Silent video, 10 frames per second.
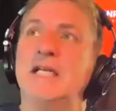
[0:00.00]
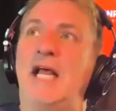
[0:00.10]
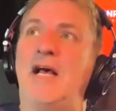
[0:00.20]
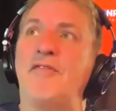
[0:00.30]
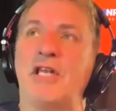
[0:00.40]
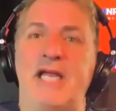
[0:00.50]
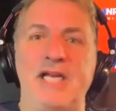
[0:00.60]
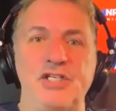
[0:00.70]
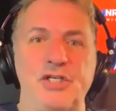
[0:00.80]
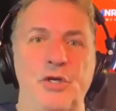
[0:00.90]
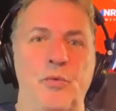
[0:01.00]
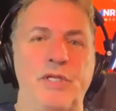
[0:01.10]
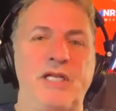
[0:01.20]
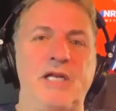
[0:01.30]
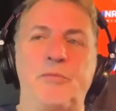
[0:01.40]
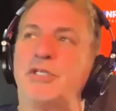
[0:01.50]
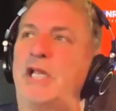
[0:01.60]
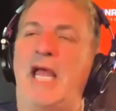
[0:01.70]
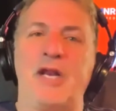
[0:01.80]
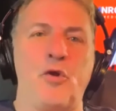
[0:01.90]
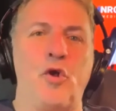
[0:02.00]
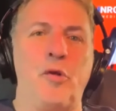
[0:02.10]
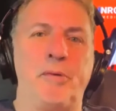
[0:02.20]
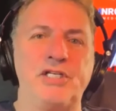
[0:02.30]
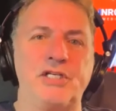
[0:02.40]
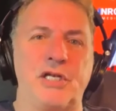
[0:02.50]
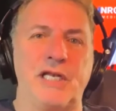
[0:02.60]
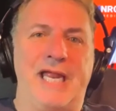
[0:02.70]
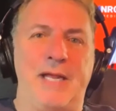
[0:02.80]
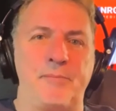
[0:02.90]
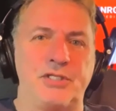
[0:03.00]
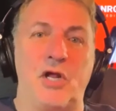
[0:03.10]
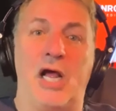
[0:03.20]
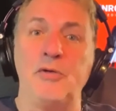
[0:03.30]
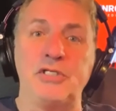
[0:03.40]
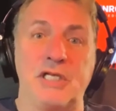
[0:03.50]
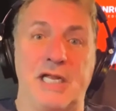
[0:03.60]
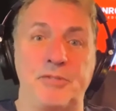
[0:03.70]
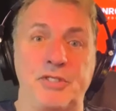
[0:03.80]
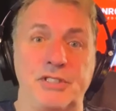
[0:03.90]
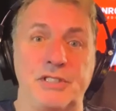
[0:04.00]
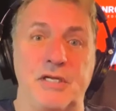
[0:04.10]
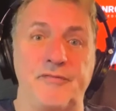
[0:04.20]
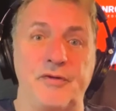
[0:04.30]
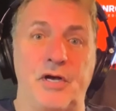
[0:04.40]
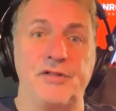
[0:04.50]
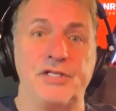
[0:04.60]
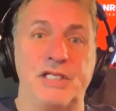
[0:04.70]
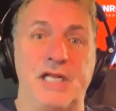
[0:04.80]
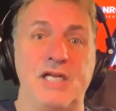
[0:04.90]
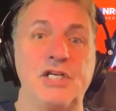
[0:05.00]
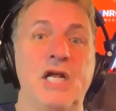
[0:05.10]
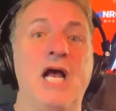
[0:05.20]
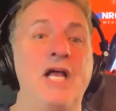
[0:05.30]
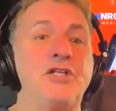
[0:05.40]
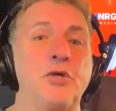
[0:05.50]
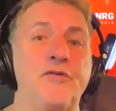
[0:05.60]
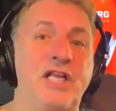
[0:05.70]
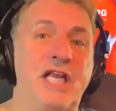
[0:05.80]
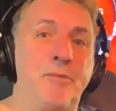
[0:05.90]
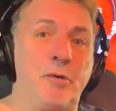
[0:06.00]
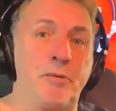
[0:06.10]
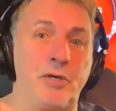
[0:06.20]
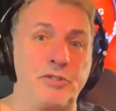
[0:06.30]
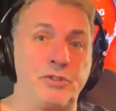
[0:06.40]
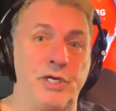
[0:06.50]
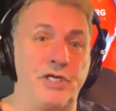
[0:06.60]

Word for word: have a light show. What they did was they had a whole bunch of lamps, house lamps and stuff on the oh. stage. And so if the keyboard player was doing a